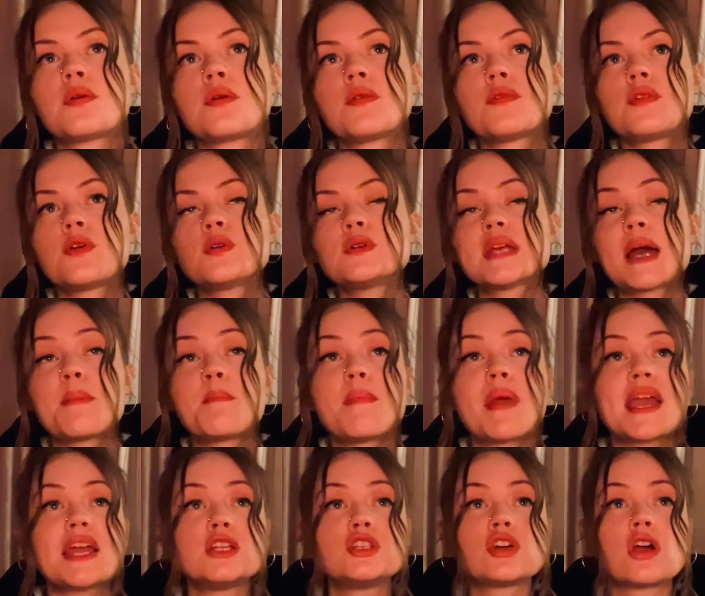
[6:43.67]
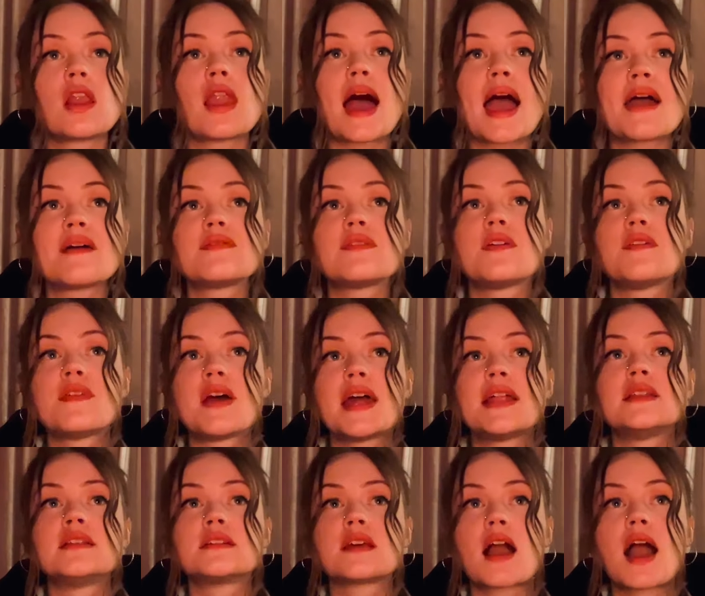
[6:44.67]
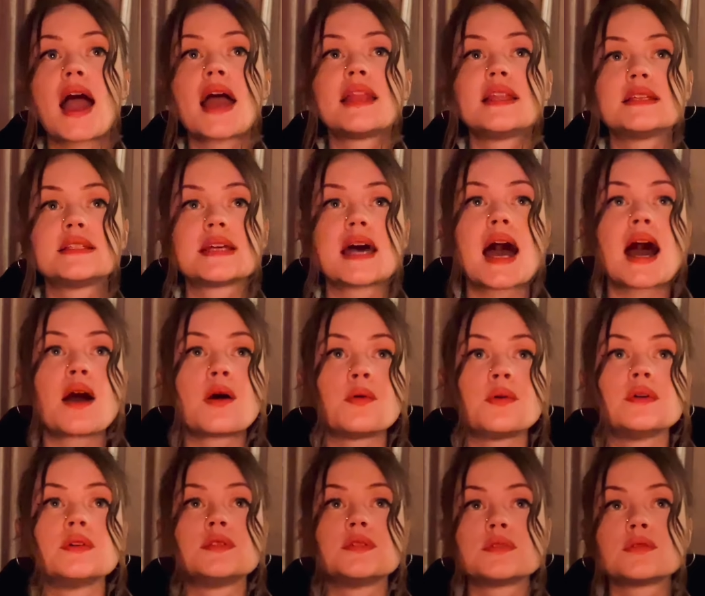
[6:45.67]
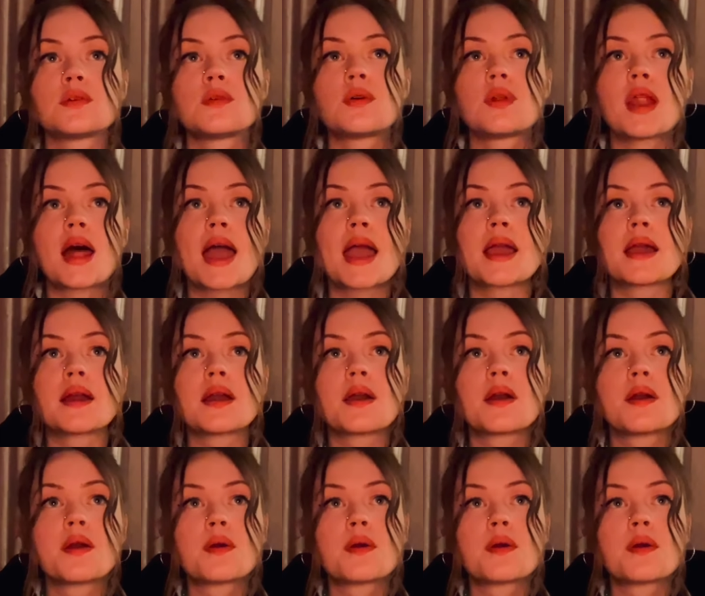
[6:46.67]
Feels like major life event kind of towers, or like,